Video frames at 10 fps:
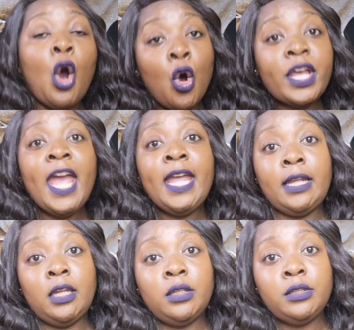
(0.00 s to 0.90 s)

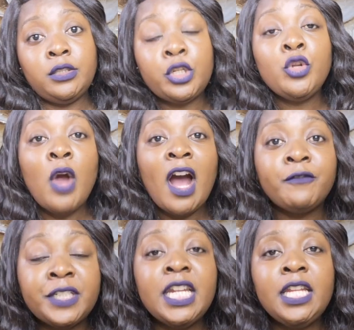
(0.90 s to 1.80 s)
Okay, so you
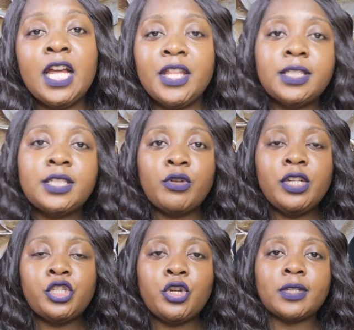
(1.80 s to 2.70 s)
have seen the
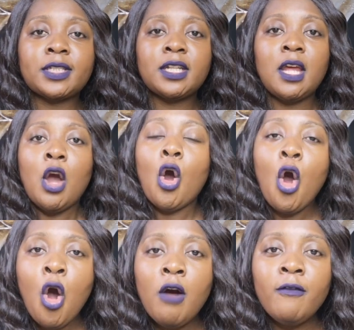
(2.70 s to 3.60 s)
screenshots
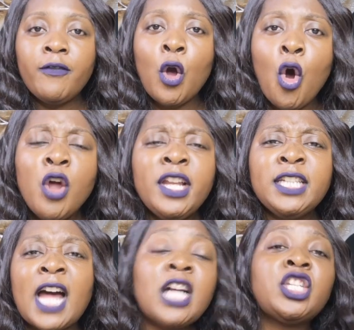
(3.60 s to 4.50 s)
of the
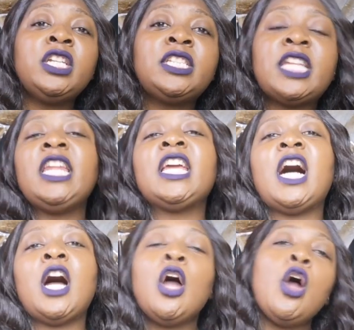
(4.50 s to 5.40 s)
owners actually telling
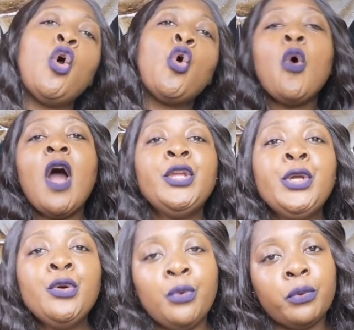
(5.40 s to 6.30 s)
her, who are
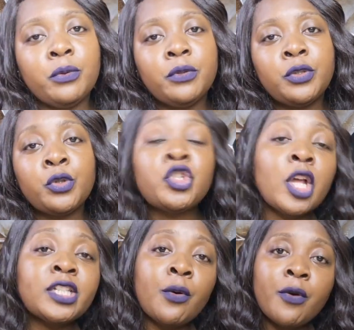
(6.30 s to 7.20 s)
you to
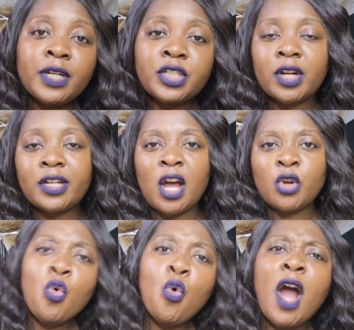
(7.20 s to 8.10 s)
shut our restaurant
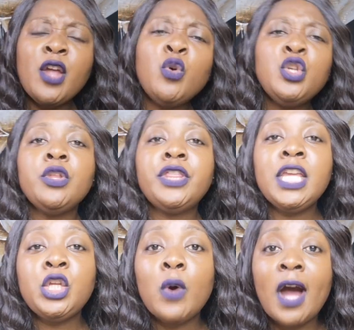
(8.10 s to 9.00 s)
down? Who do you
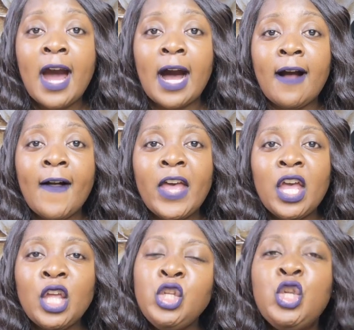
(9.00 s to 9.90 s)
think you are?
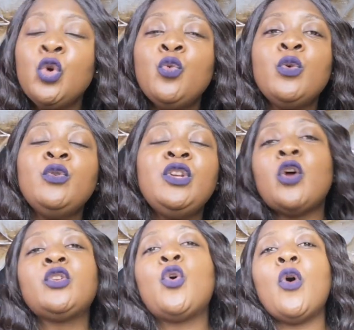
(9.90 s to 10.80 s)
You will
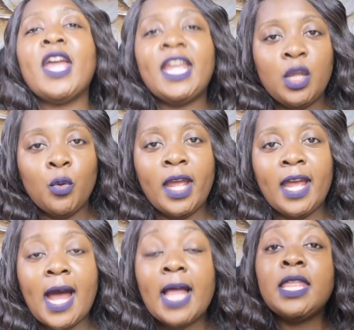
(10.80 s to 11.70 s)
not go
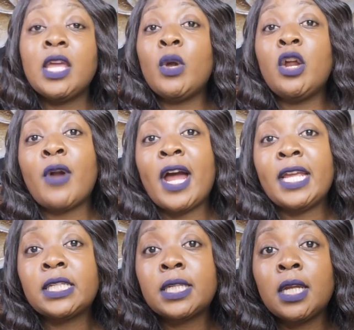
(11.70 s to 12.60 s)
anywhere. And they were
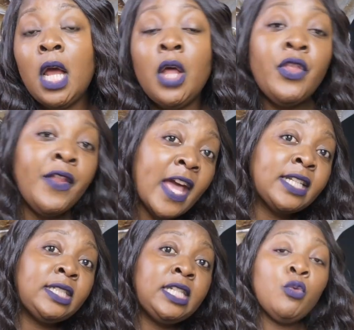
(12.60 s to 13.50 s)
right. The
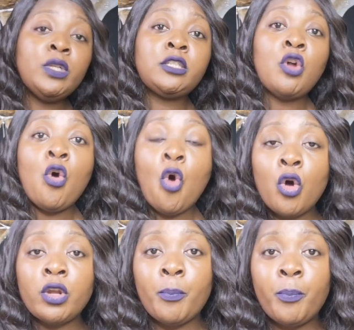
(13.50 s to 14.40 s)
next thing we saw on